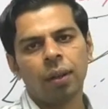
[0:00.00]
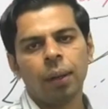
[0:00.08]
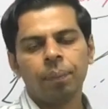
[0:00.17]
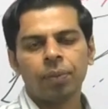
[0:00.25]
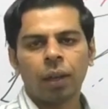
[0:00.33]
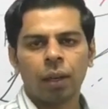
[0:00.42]

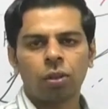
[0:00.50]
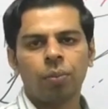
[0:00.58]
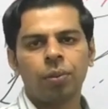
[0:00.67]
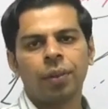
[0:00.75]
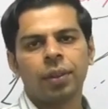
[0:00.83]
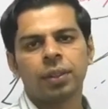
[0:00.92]
Earth
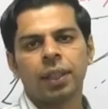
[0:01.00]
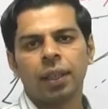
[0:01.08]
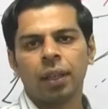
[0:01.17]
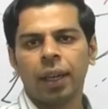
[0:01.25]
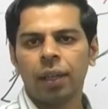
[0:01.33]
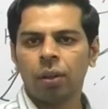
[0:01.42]
observation
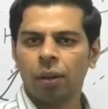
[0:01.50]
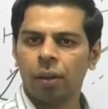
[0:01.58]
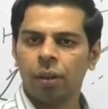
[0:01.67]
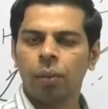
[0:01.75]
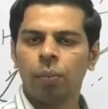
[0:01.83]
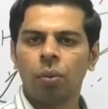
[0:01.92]
satellite or
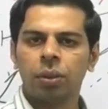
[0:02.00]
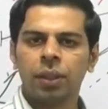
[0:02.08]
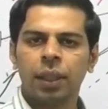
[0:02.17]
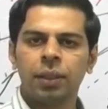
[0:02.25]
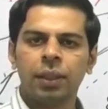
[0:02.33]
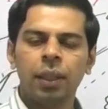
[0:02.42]
remote sensing,